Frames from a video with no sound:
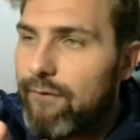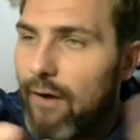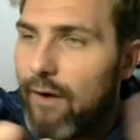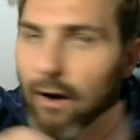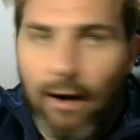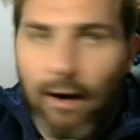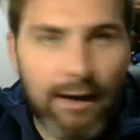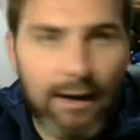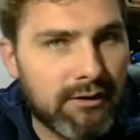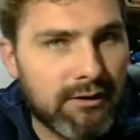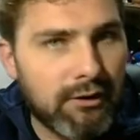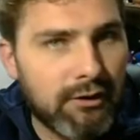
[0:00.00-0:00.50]

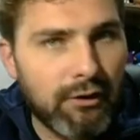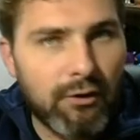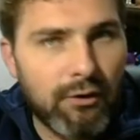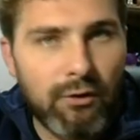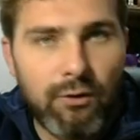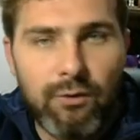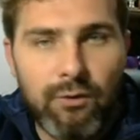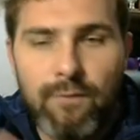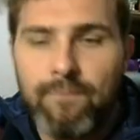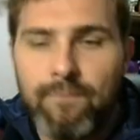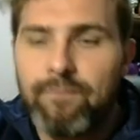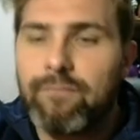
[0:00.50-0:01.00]

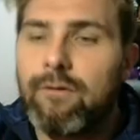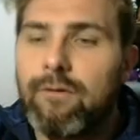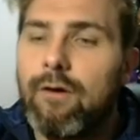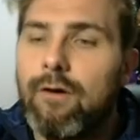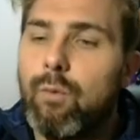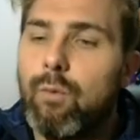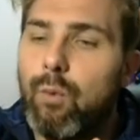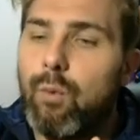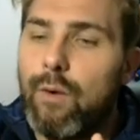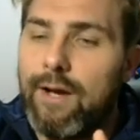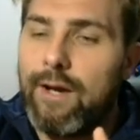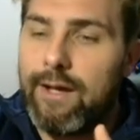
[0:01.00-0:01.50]
Aiku,
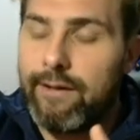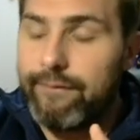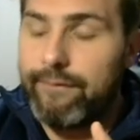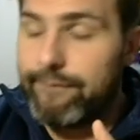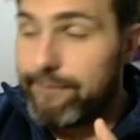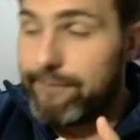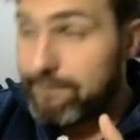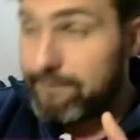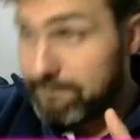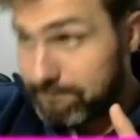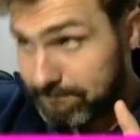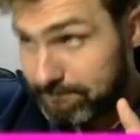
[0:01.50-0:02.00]
with
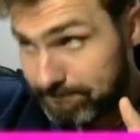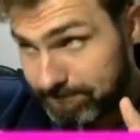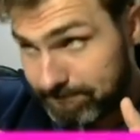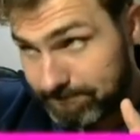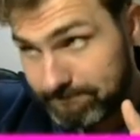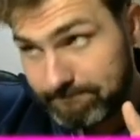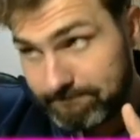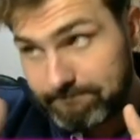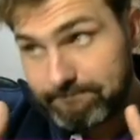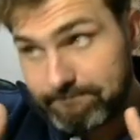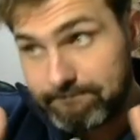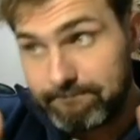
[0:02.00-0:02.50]

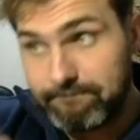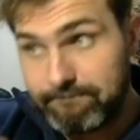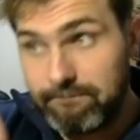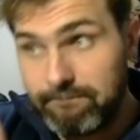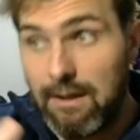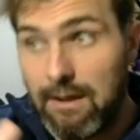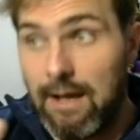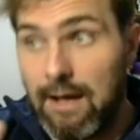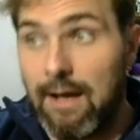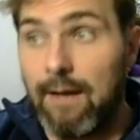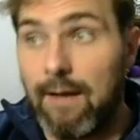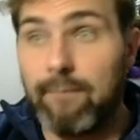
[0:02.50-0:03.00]

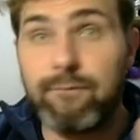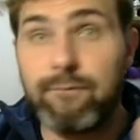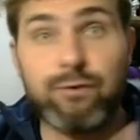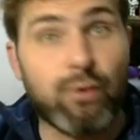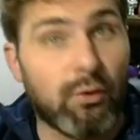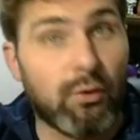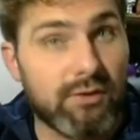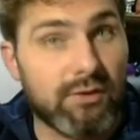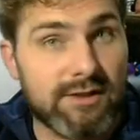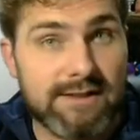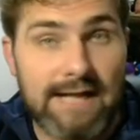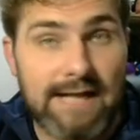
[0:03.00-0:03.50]

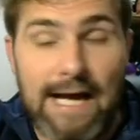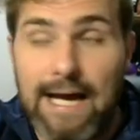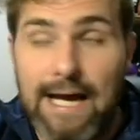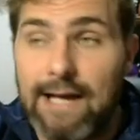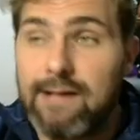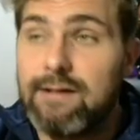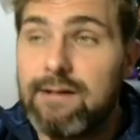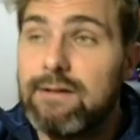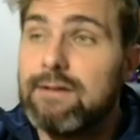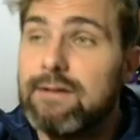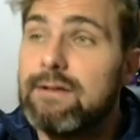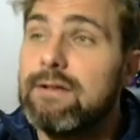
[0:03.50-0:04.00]
Short Stag,
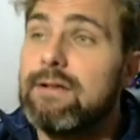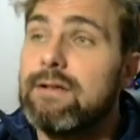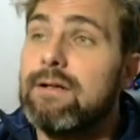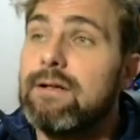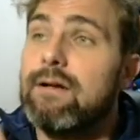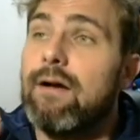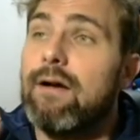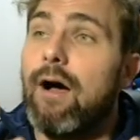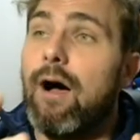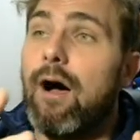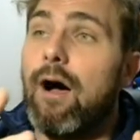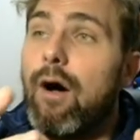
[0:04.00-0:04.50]

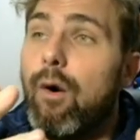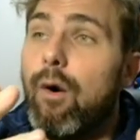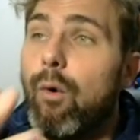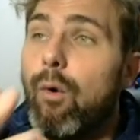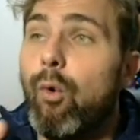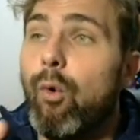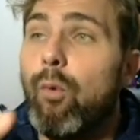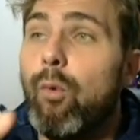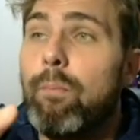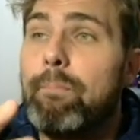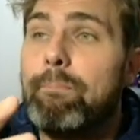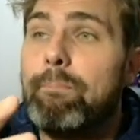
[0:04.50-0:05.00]
are
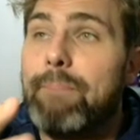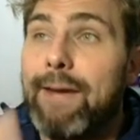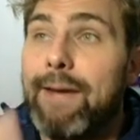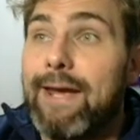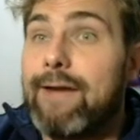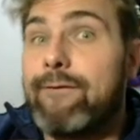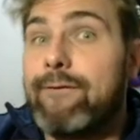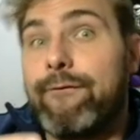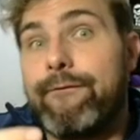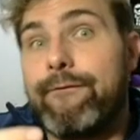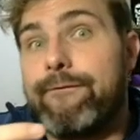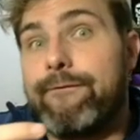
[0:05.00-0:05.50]
all big
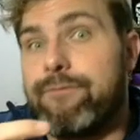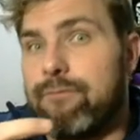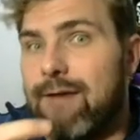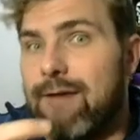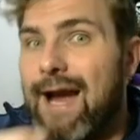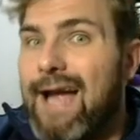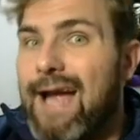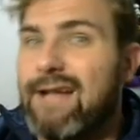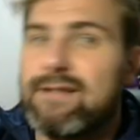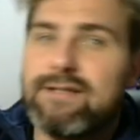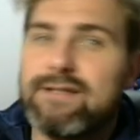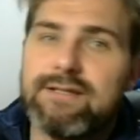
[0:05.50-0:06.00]

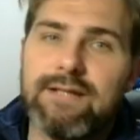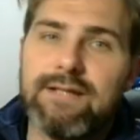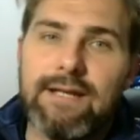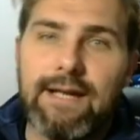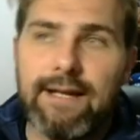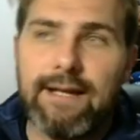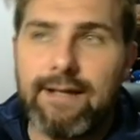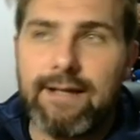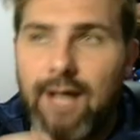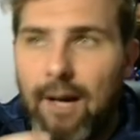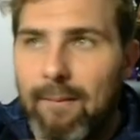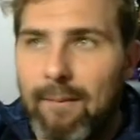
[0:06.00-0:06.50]
threats. And they
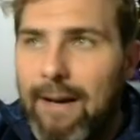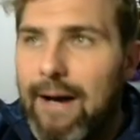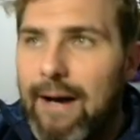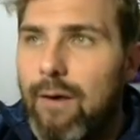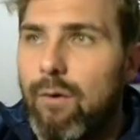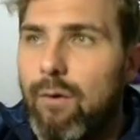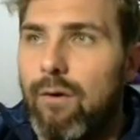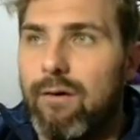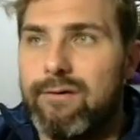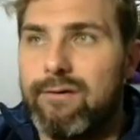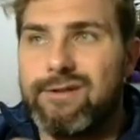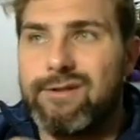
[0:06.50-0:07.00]
come out
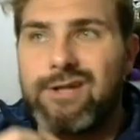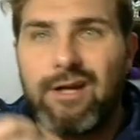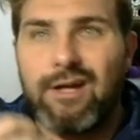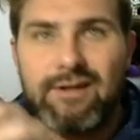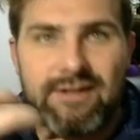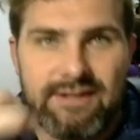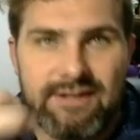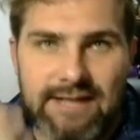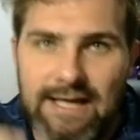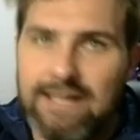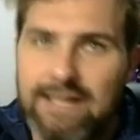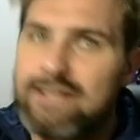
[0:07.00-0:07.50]
turn
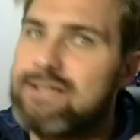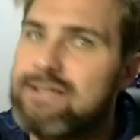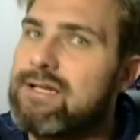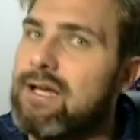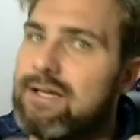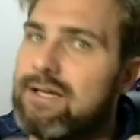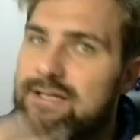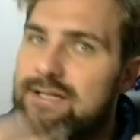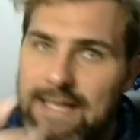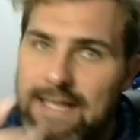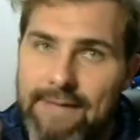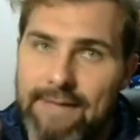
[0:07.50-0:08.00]
6, turn
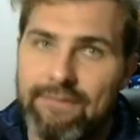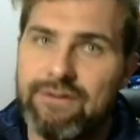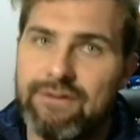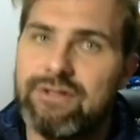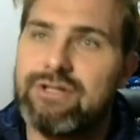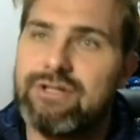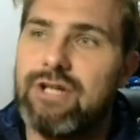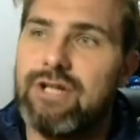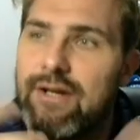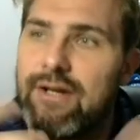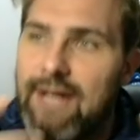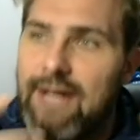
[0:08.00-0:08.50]
7,
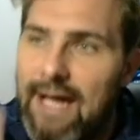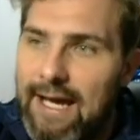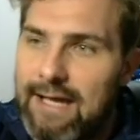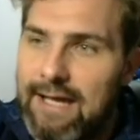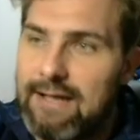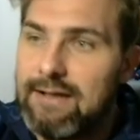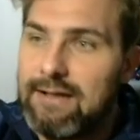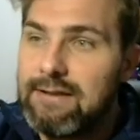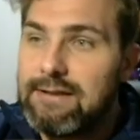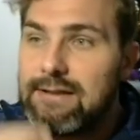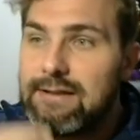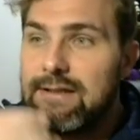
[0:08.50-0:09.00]
turn 8.
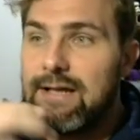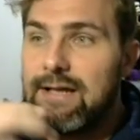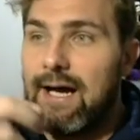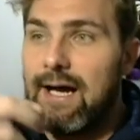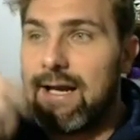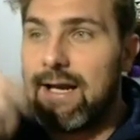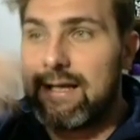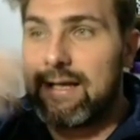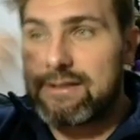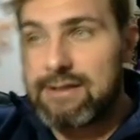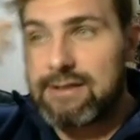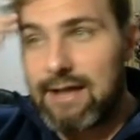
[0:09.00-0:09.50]
And
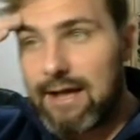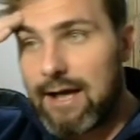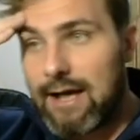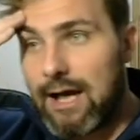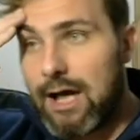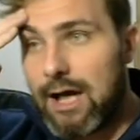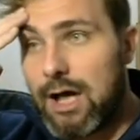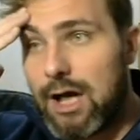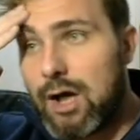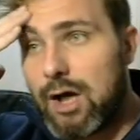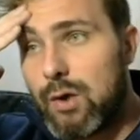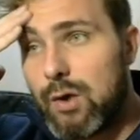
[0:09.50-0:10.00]
it's like,
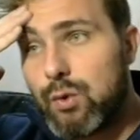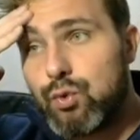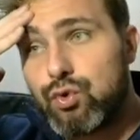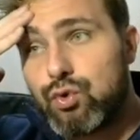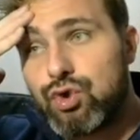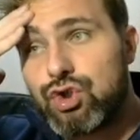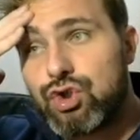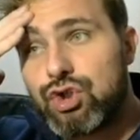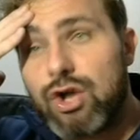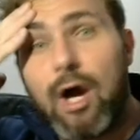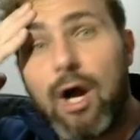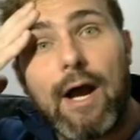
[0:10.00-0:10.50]
oh,
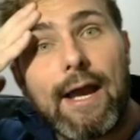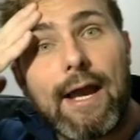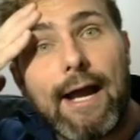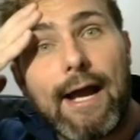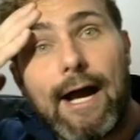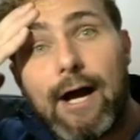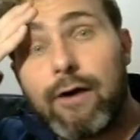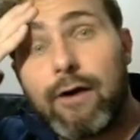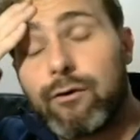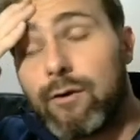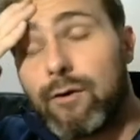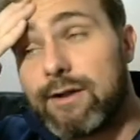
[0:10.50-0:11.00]
shite,
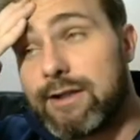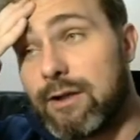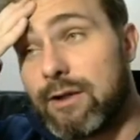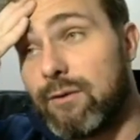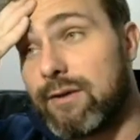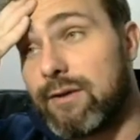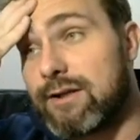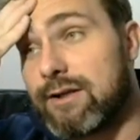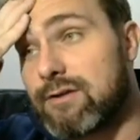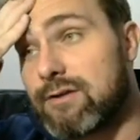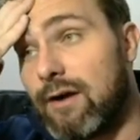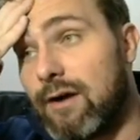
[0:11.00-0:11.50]
how do I deal with
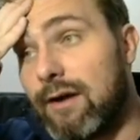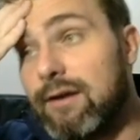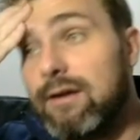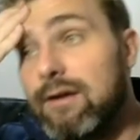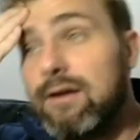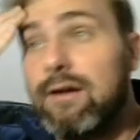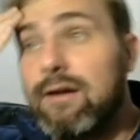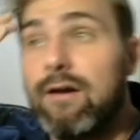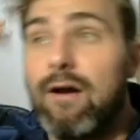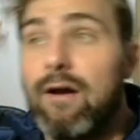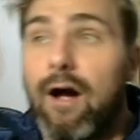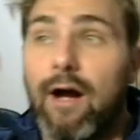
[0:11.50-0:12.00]
this guy?
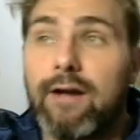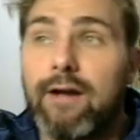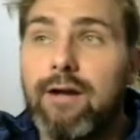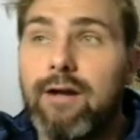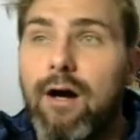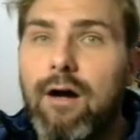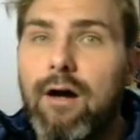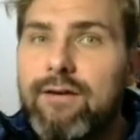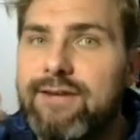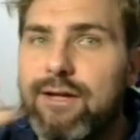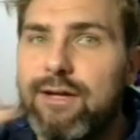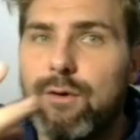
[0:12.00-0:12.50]
I
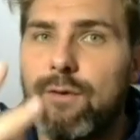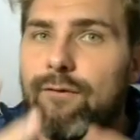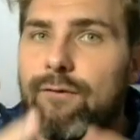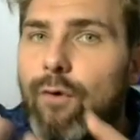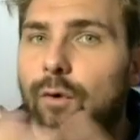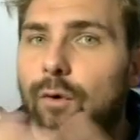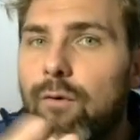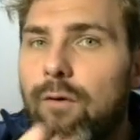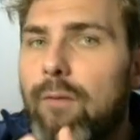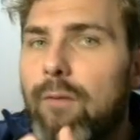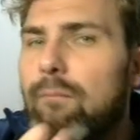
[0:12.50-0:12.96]
can't deal with all...